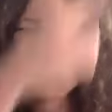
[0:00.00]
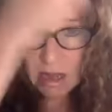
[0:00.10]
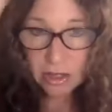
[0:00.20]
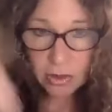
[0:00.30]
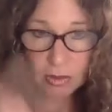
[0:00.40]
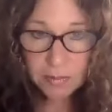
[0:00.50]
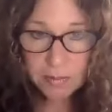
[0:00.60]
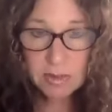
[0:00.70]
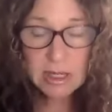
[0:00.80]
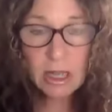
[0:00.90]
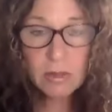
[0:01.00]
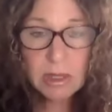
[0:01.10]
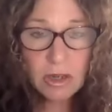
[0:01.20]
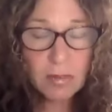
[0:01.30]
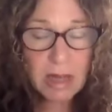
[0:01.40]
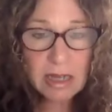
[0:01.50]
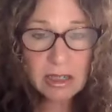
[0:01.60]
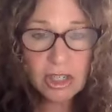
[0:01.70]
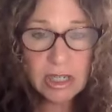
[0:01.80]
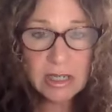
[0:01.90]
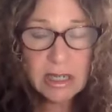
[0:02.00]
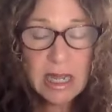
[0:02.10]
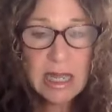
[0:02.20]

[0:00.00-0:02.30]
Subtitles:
on you to help clear the blockages